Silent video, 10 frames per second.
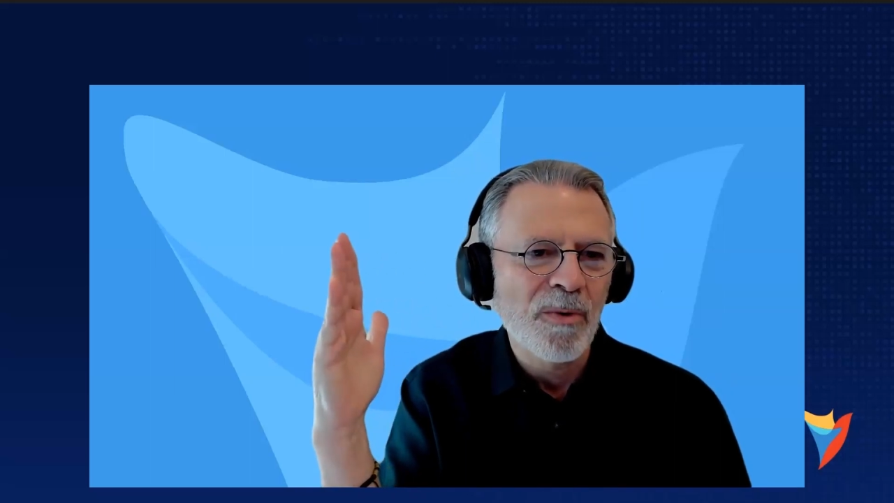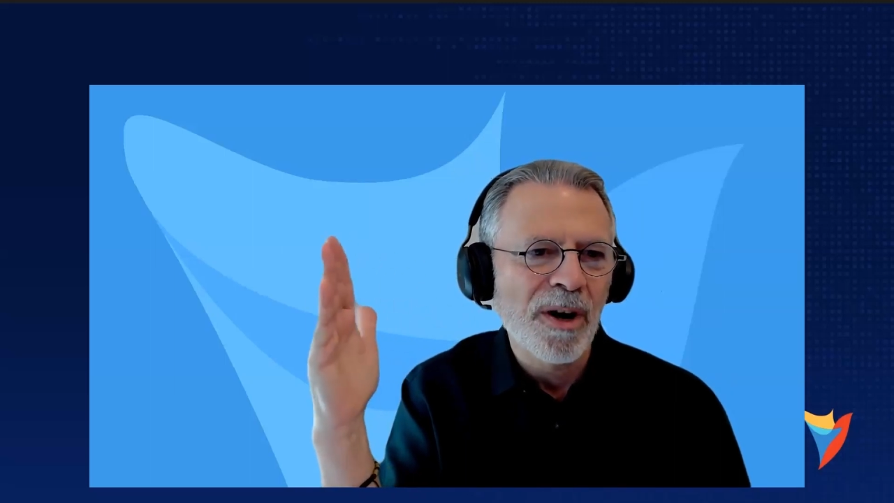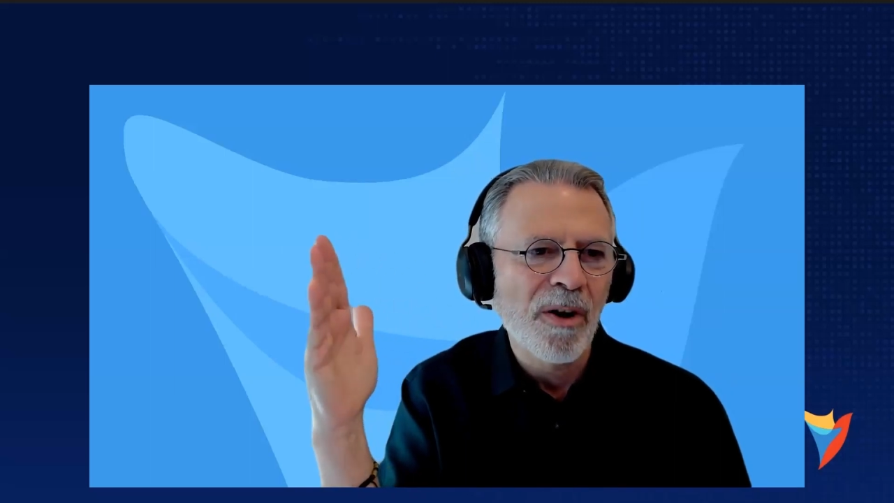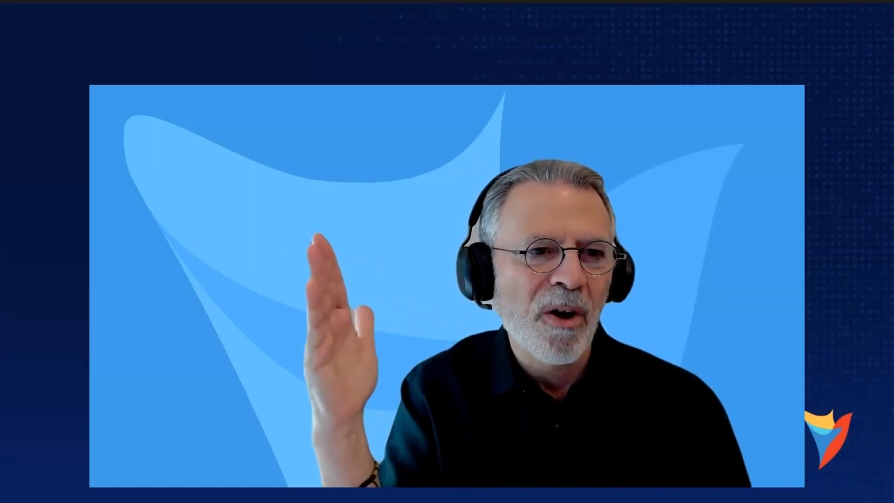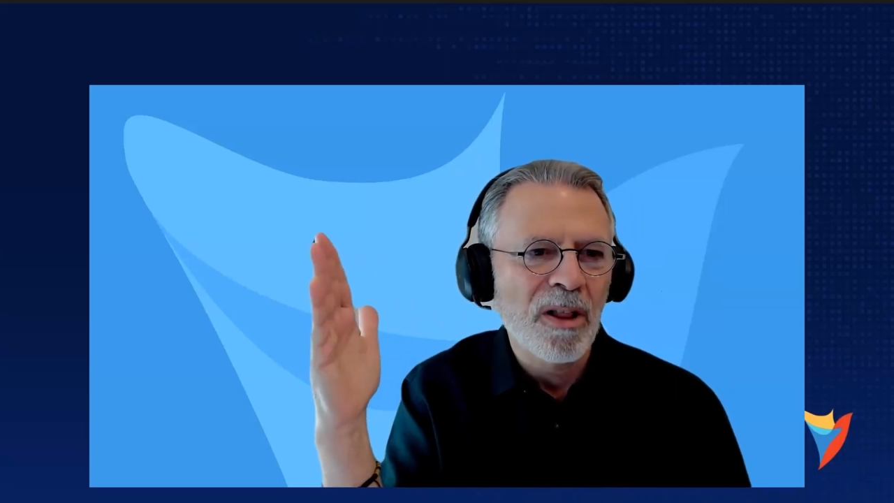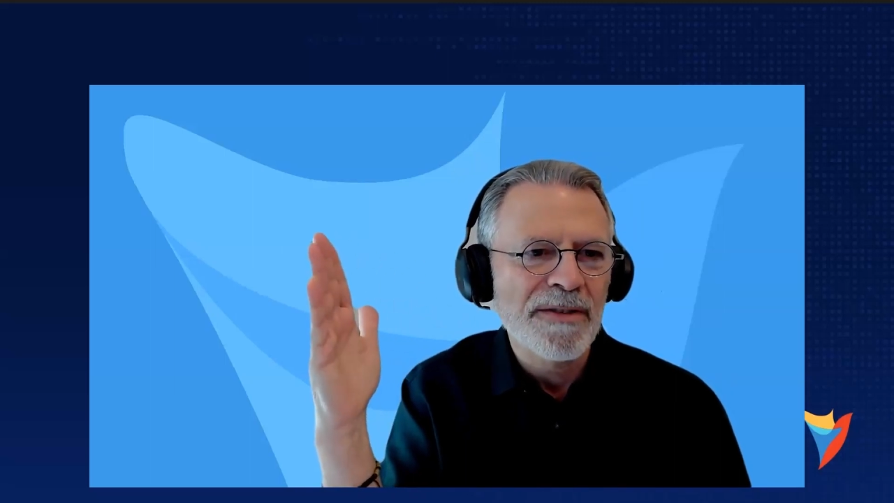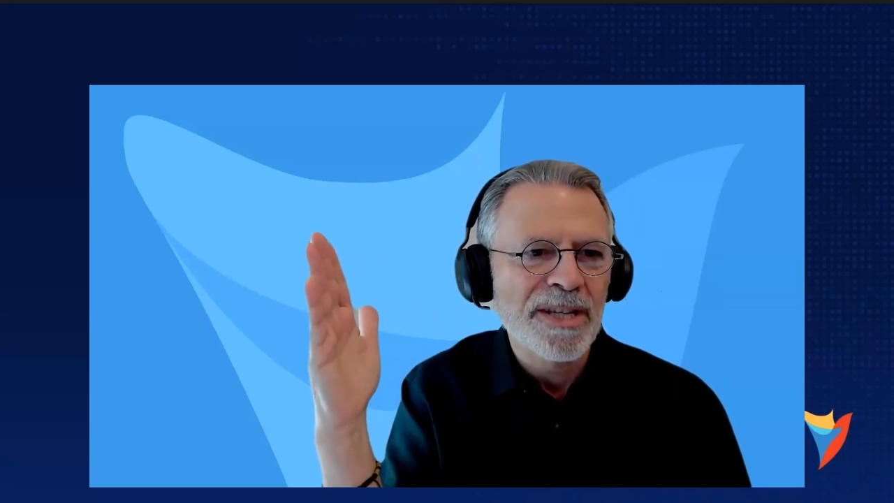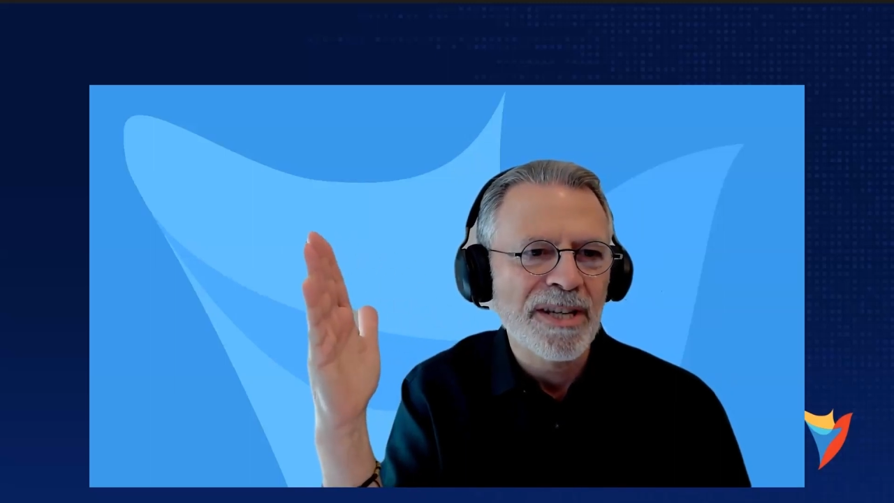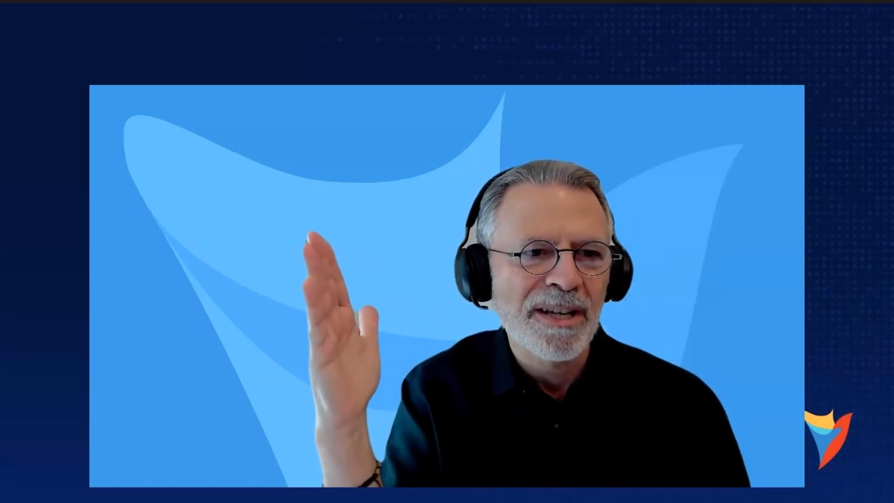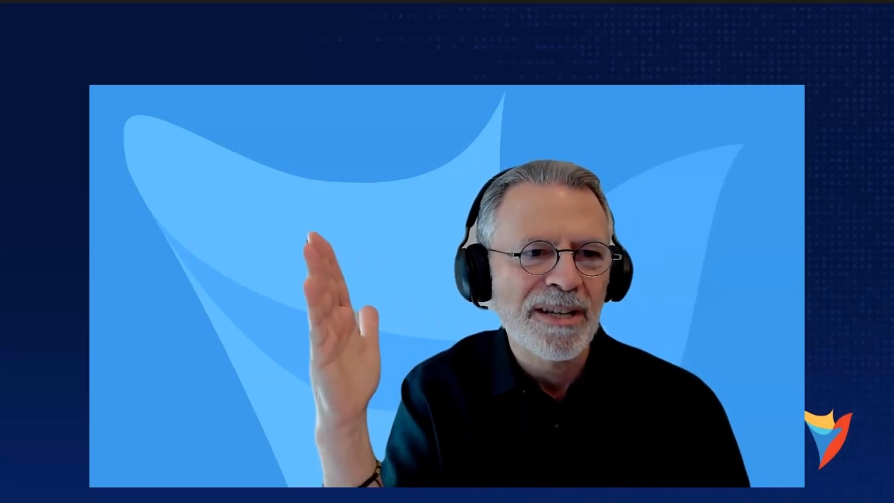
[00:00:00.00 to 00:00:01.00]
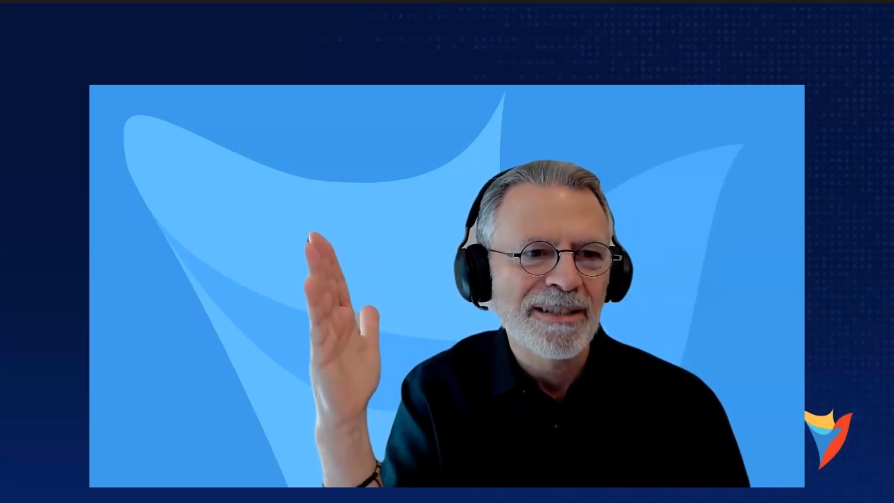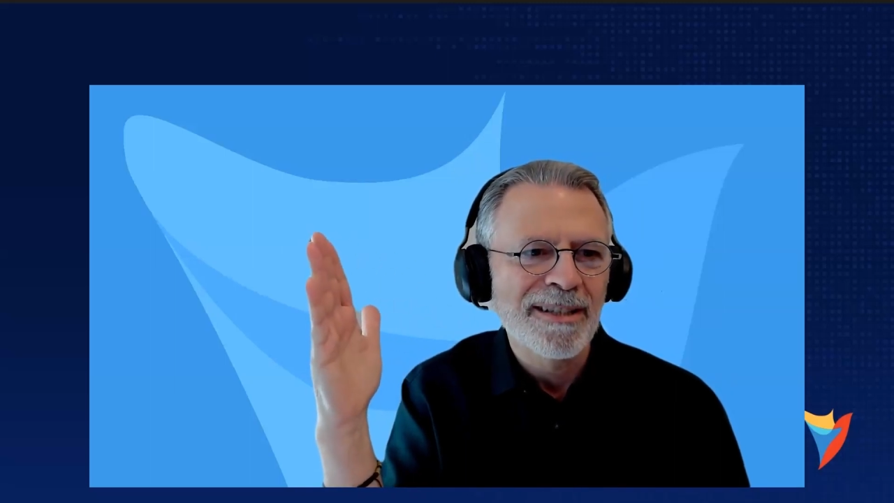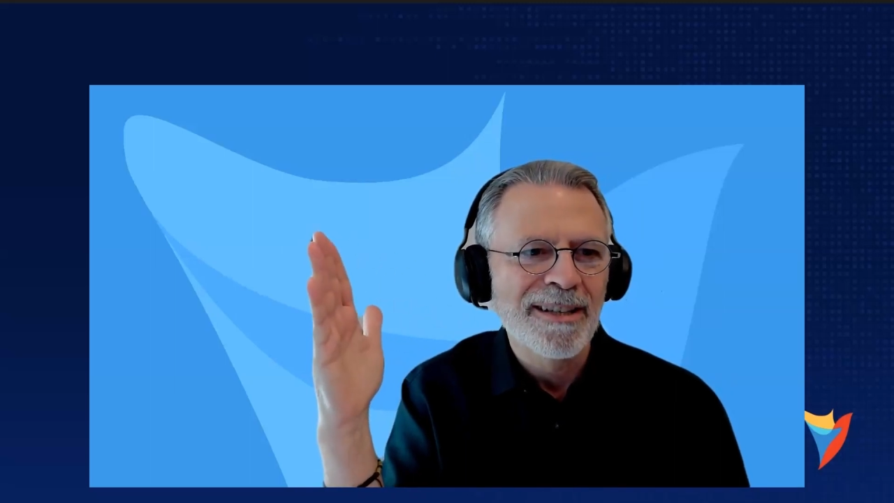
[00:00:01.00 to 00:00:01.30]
where all of a sudden